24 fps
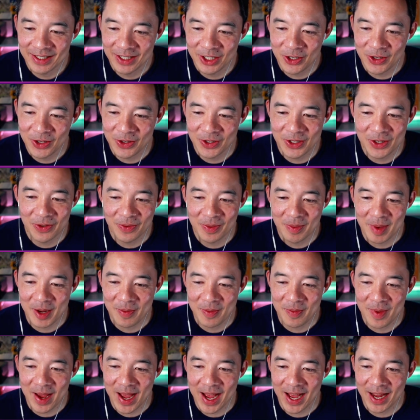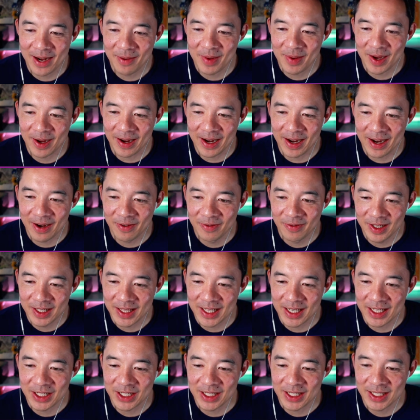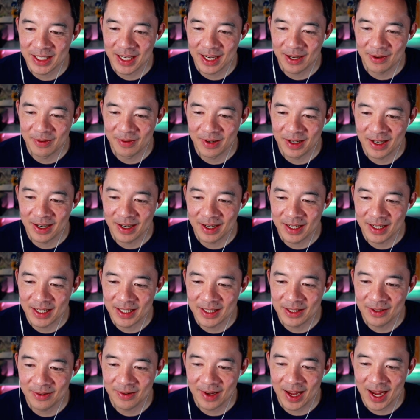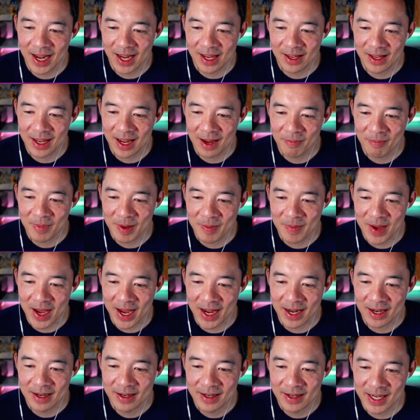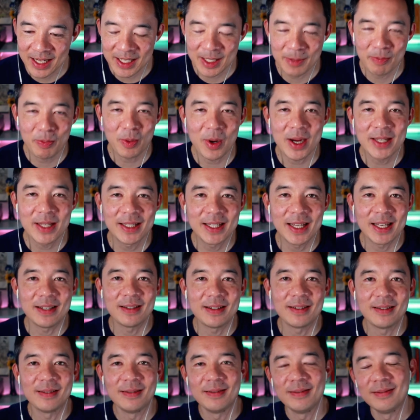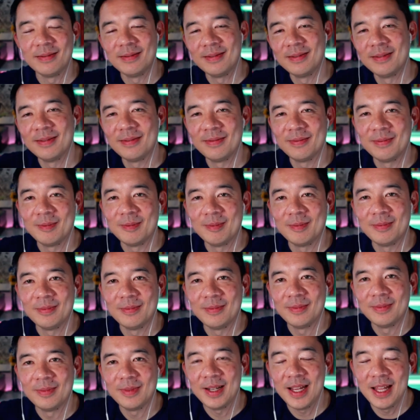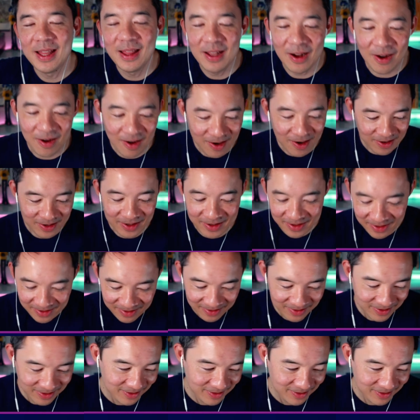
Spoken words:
Choose to remain mad about everything she's got to work on. It's okay. Can be mad. Express it in the art.